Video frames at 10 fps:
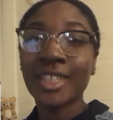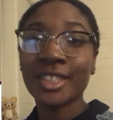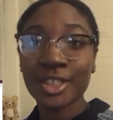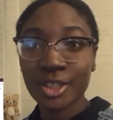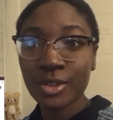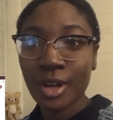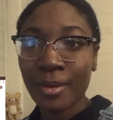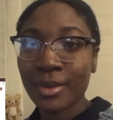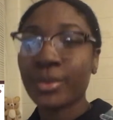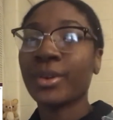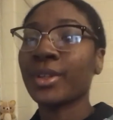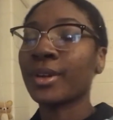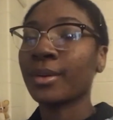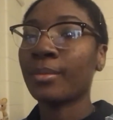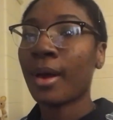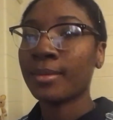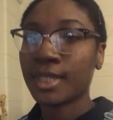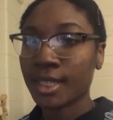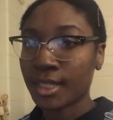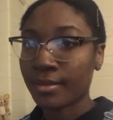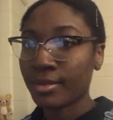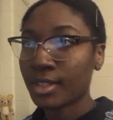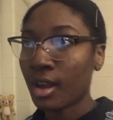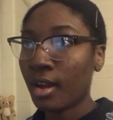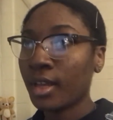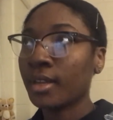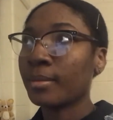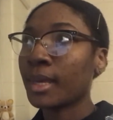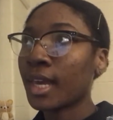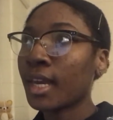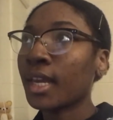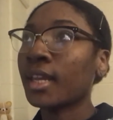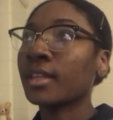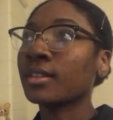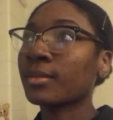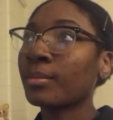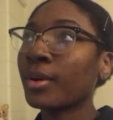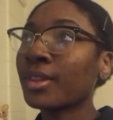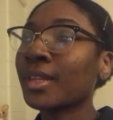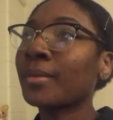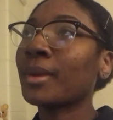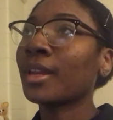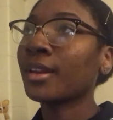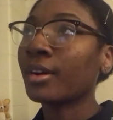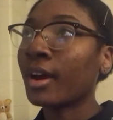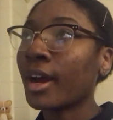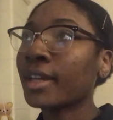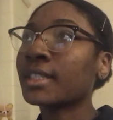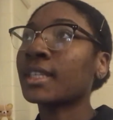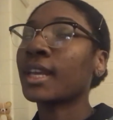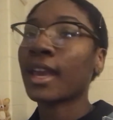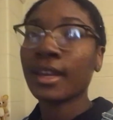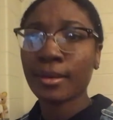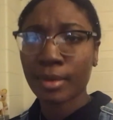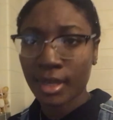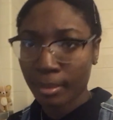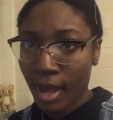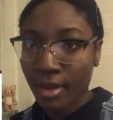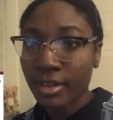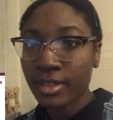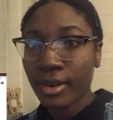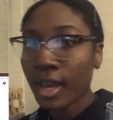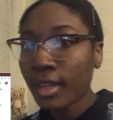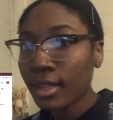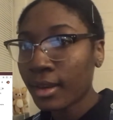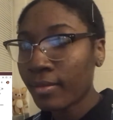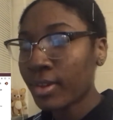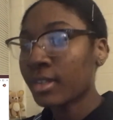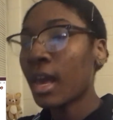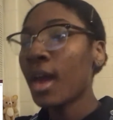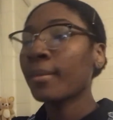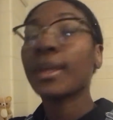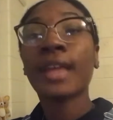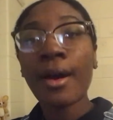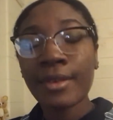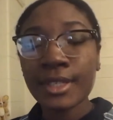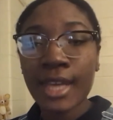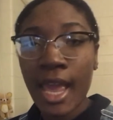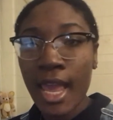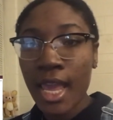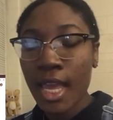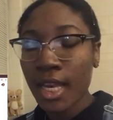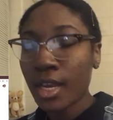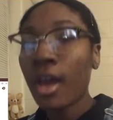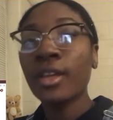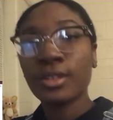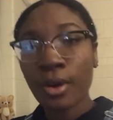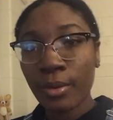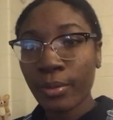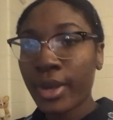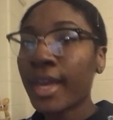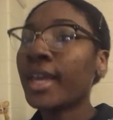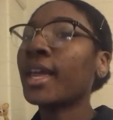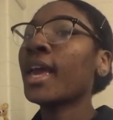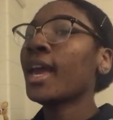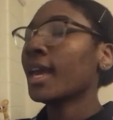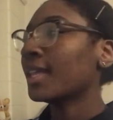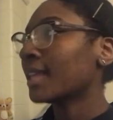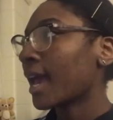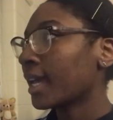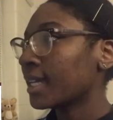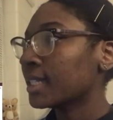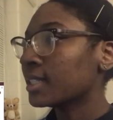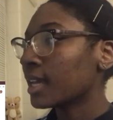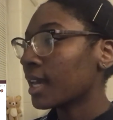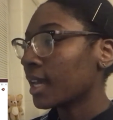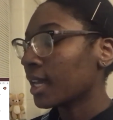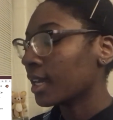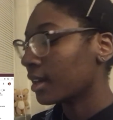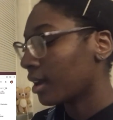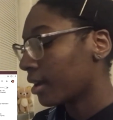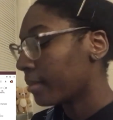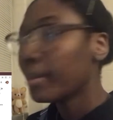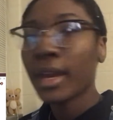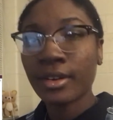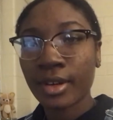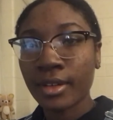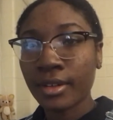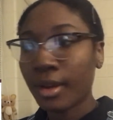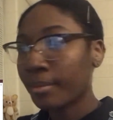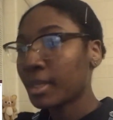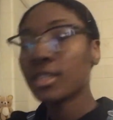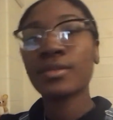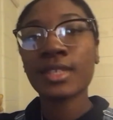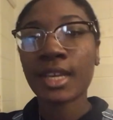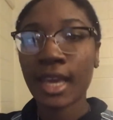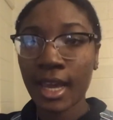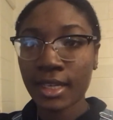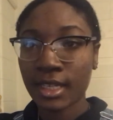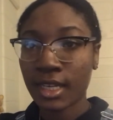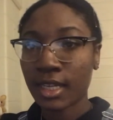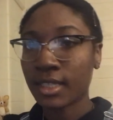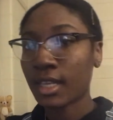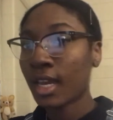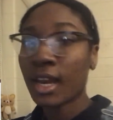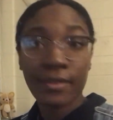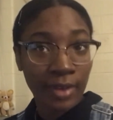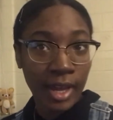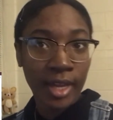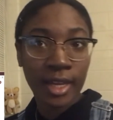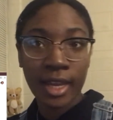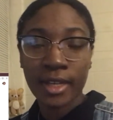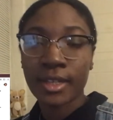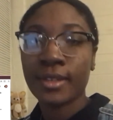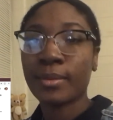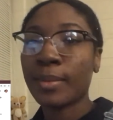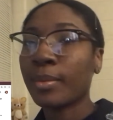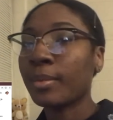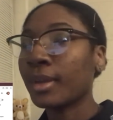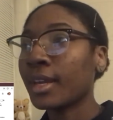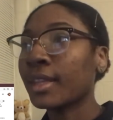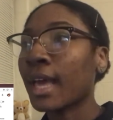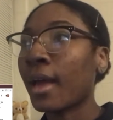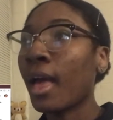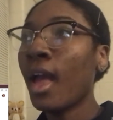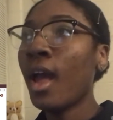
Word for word: There's two dramas where the mom sings them a song in the beginning, and it's both of them in little huts, and they end up in the palace. So I got confused. But that one's in Dongwen, and that is in um, Mandarin. This one's in Cantonese. And F Y I, Cantonese people believe that